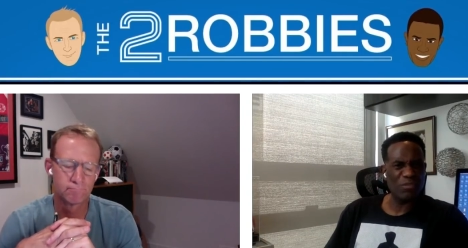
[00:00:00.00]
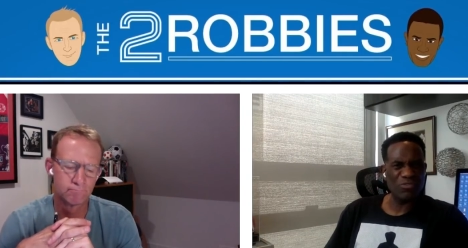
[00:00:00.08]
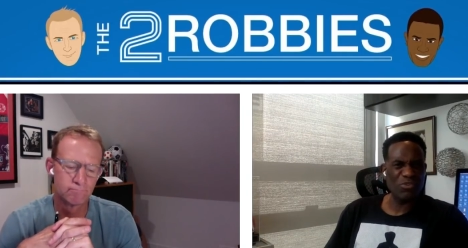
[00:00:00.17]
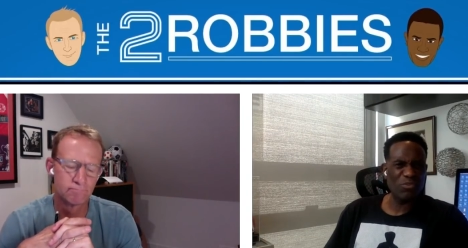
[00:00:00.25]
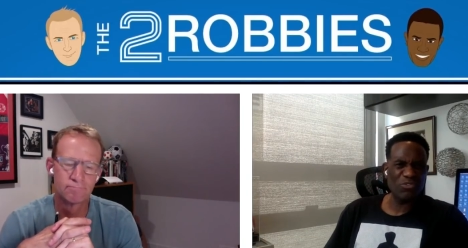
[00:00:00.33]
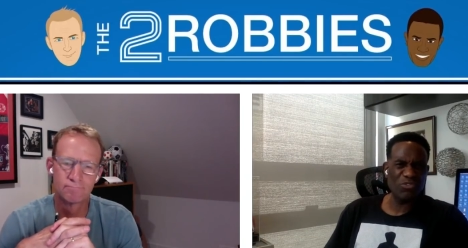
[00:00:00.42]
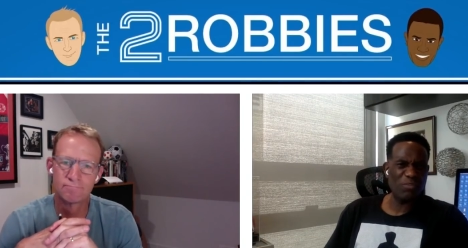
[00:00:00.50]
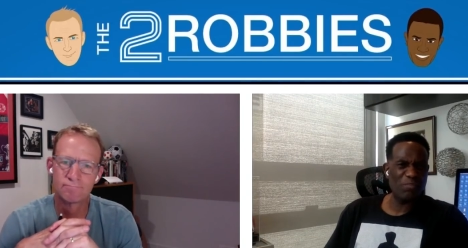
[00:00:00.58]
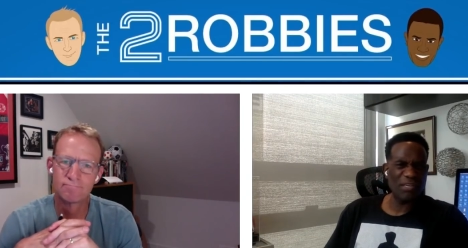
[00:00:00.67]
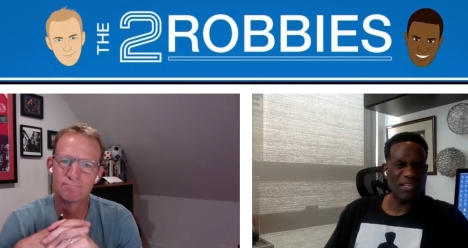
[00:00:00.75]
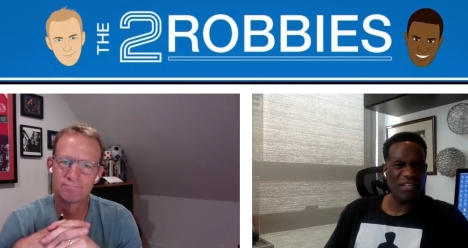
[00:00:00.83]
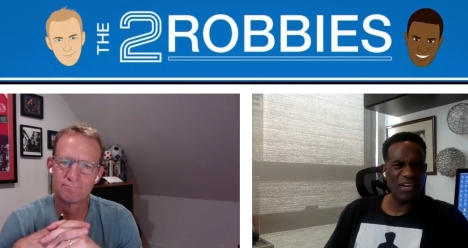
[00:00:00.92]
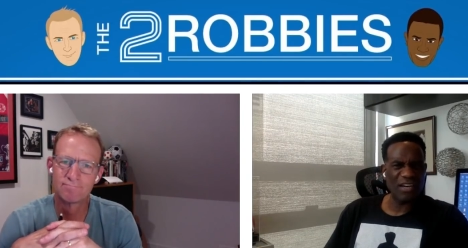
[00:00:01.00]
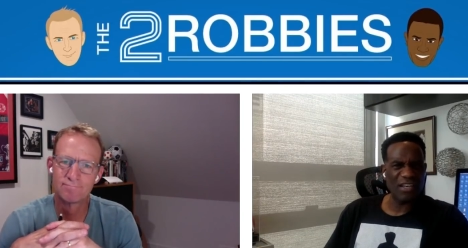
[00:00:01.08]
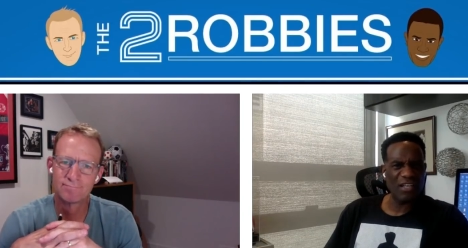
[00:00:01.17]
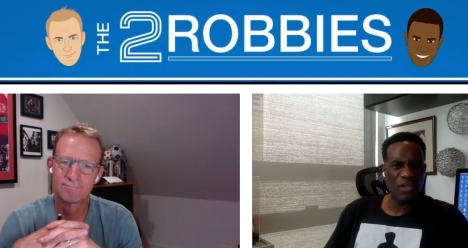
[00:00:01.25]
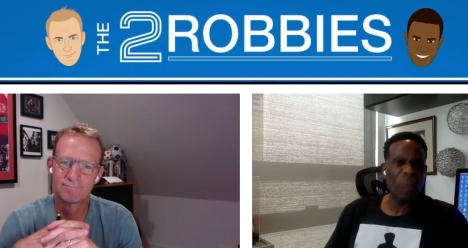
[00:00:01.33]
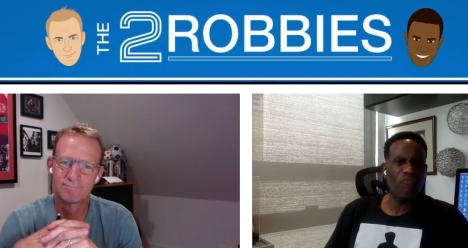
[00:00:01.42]
Speaker 1: It was almost a bit
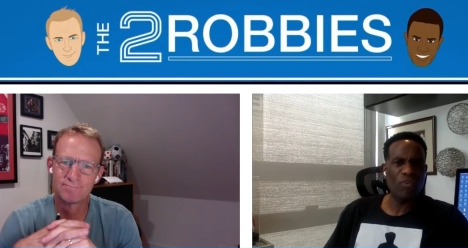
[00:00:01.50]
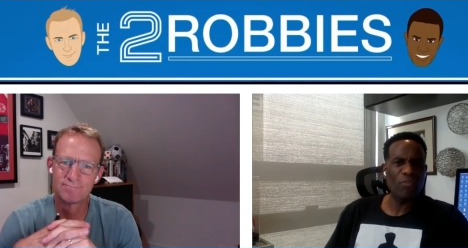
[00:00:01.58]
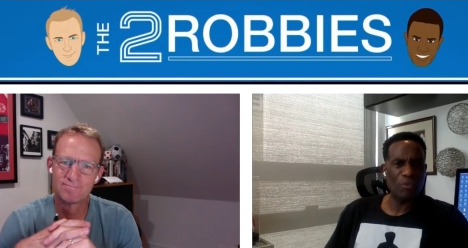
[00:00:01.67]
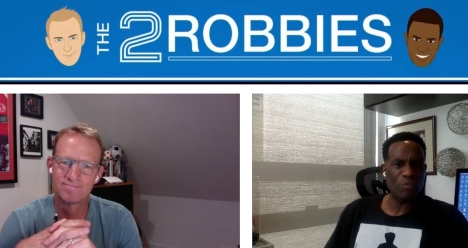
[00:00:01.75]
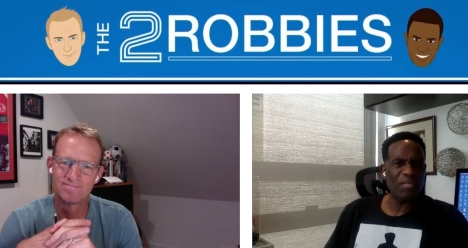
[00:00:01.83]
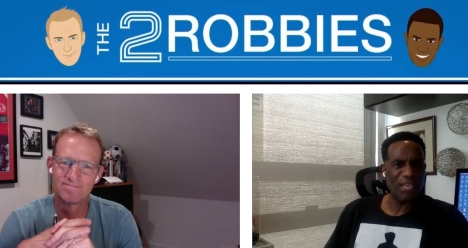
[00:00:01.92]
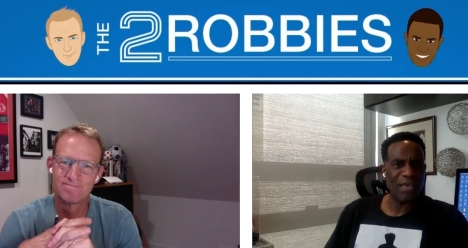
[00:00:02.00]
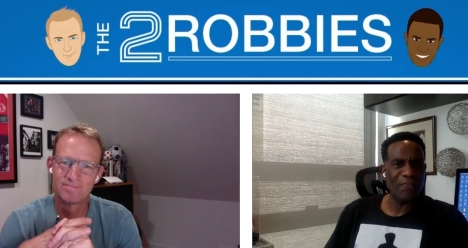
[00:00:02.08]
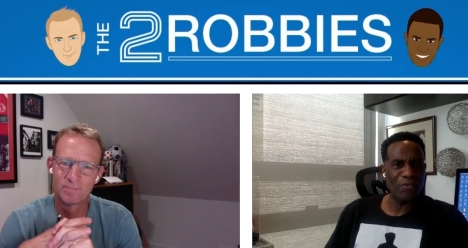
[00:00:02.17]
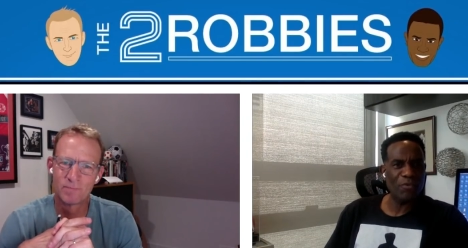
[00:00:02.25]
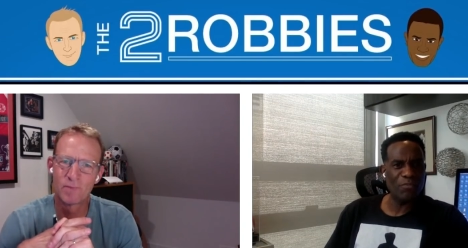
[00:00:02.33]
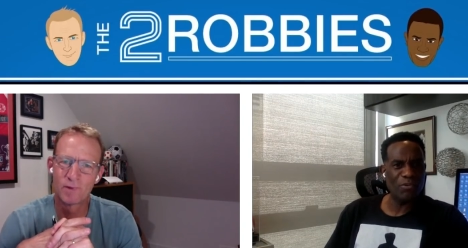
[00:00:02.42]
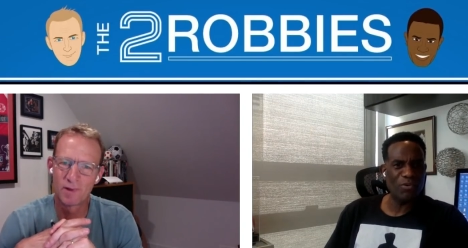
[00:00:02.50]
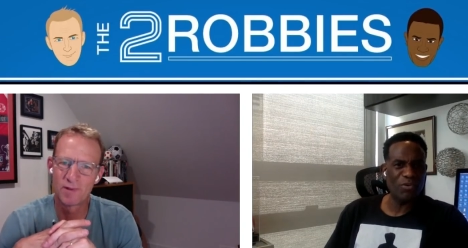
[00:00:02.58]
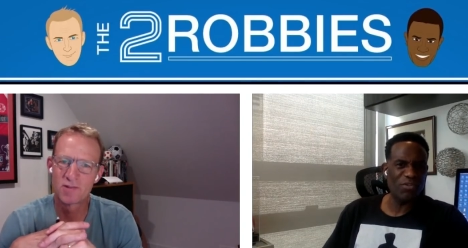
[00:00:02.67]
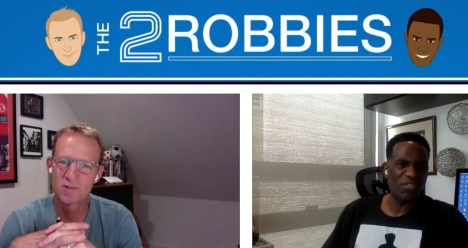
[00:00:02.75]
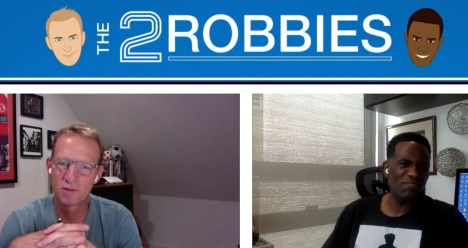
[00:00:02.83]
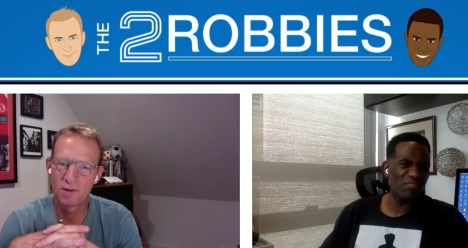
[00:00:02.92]
like club football became more
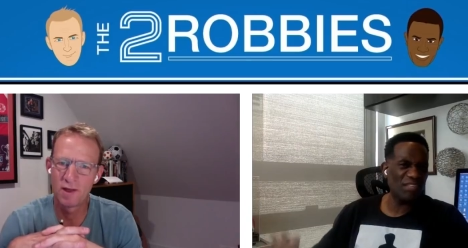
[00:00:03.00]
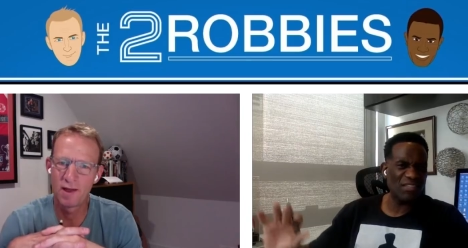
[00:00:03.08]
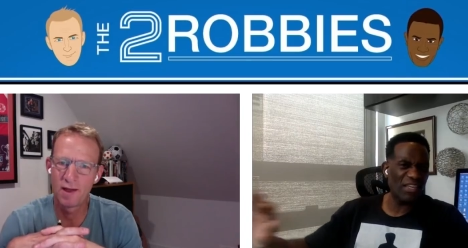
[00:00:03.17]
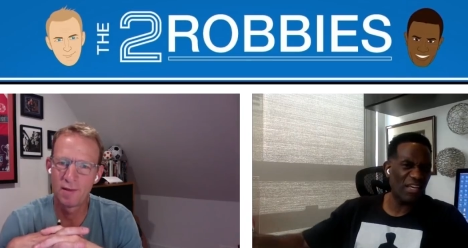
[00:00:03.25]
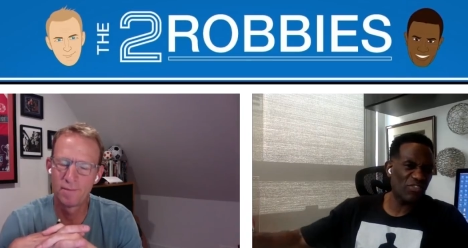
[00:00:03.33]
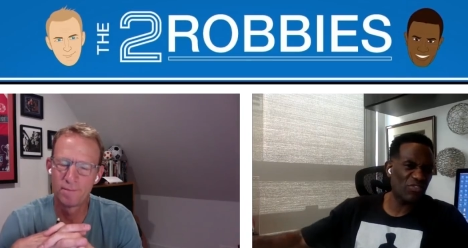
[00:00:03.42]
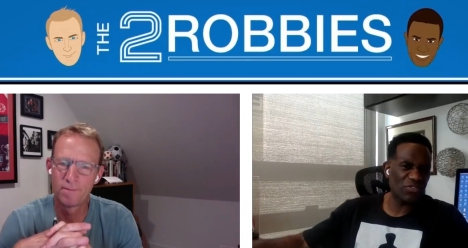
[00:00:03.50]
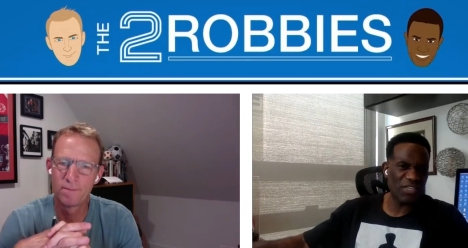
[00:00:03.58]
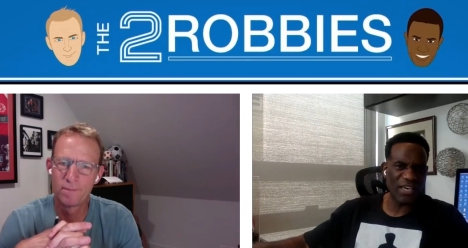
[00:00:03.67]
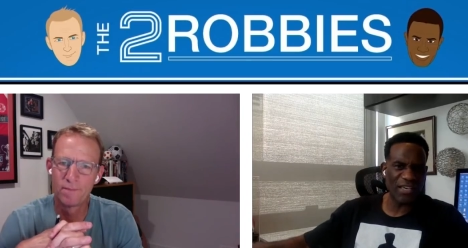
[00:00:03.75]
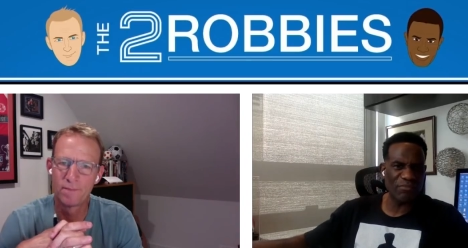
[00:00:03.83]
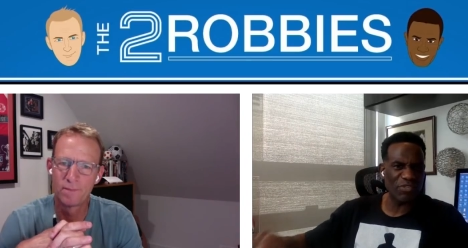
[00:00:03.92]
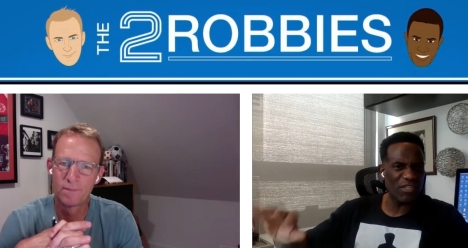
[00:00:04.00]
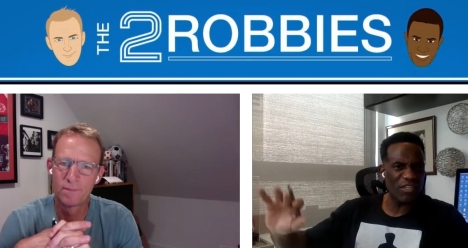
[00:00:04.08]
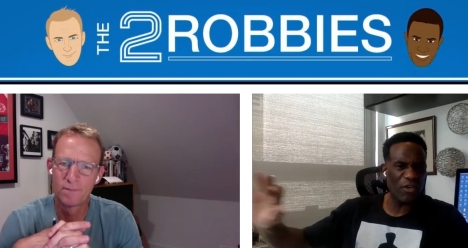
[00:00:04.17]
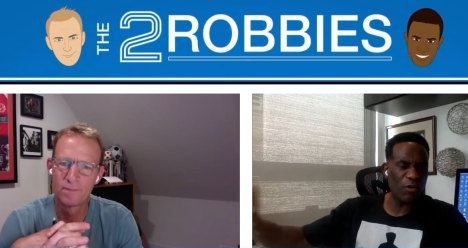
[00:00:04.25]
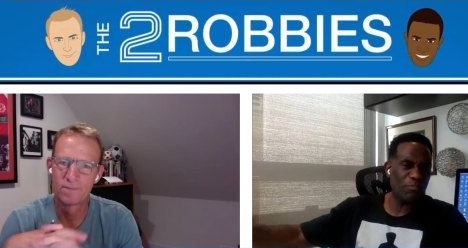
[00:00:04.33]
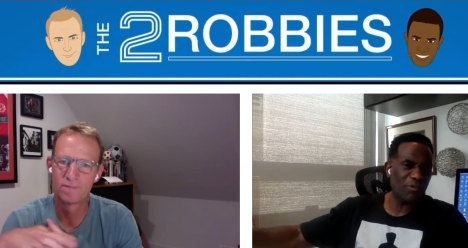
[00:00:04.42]
important than international yeah. games and
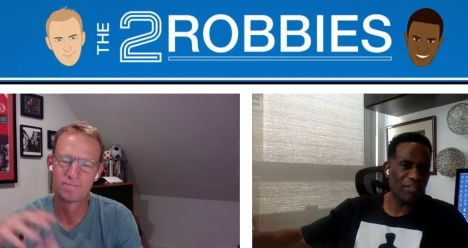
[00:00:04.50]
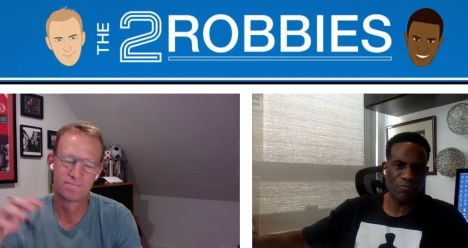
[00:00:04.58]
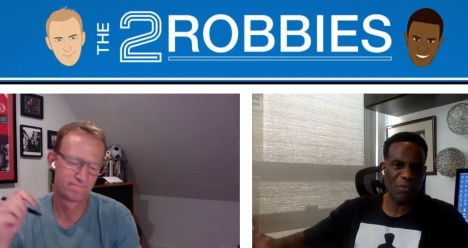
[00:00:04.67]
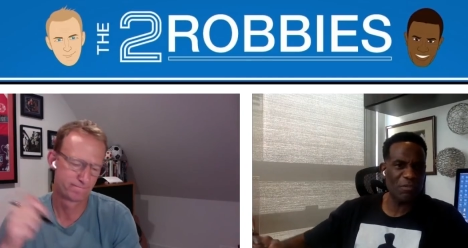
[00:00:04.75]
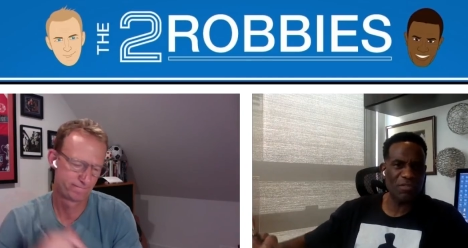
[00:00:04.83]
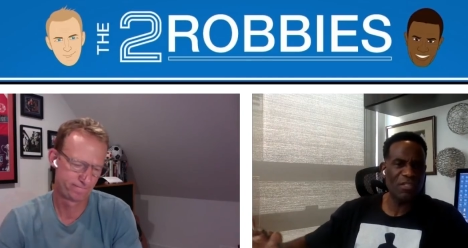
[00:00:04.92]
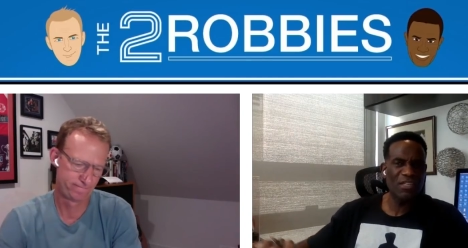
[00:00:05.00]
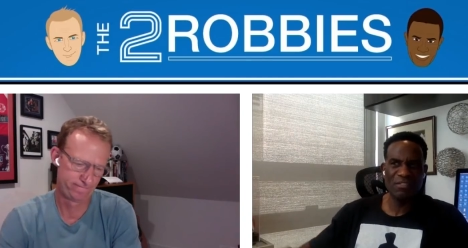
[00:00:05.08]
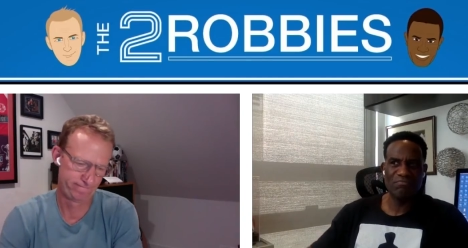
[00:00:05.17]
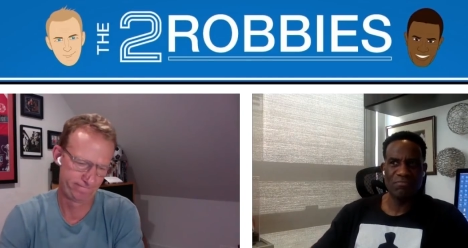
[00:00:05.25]
the old break. People